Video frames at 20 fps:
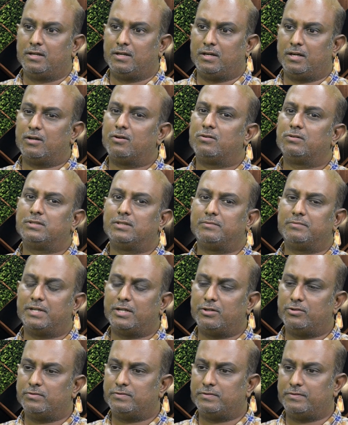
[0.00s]
around some
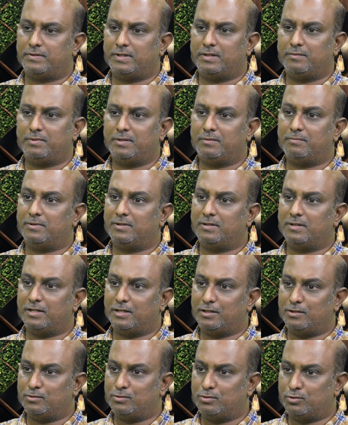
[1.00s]
10 to 15 people, they
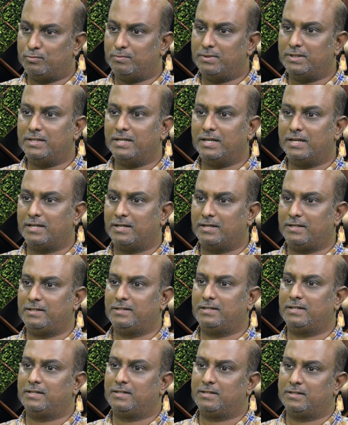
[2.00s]
used to be there
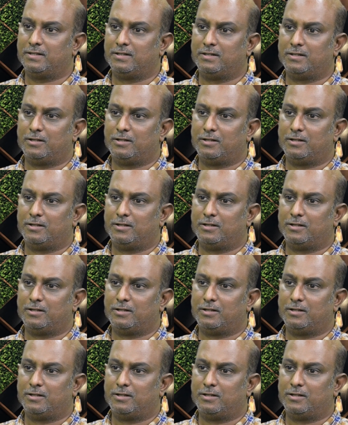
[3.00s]
in that